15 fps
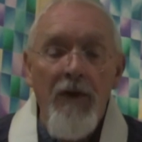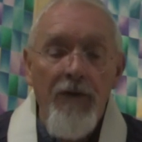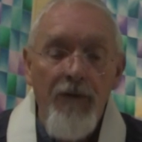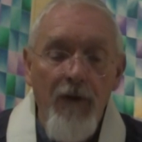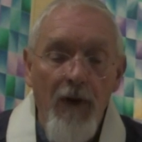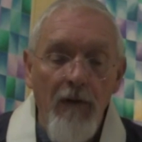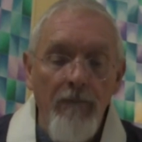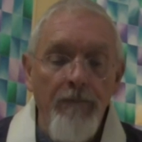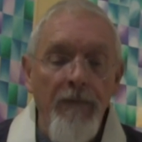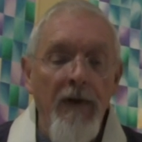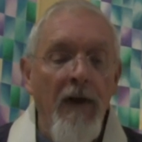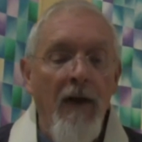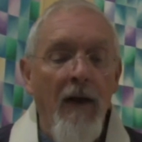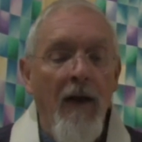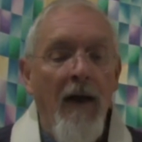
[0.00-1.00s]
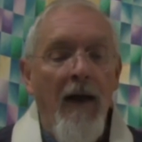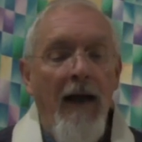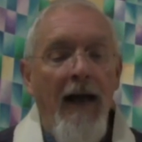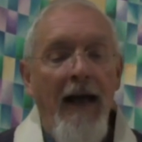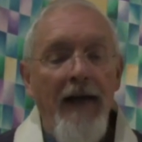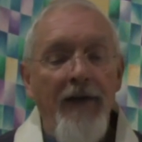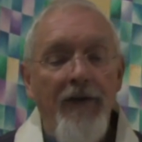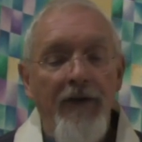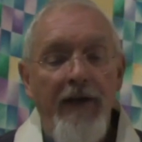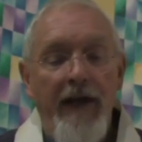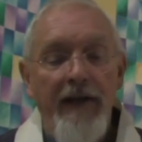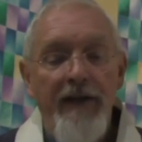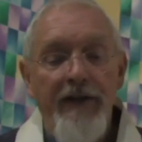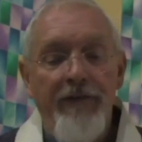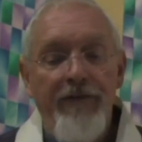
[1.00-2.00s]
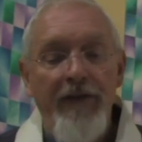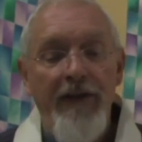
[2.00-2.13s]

So, an is a negative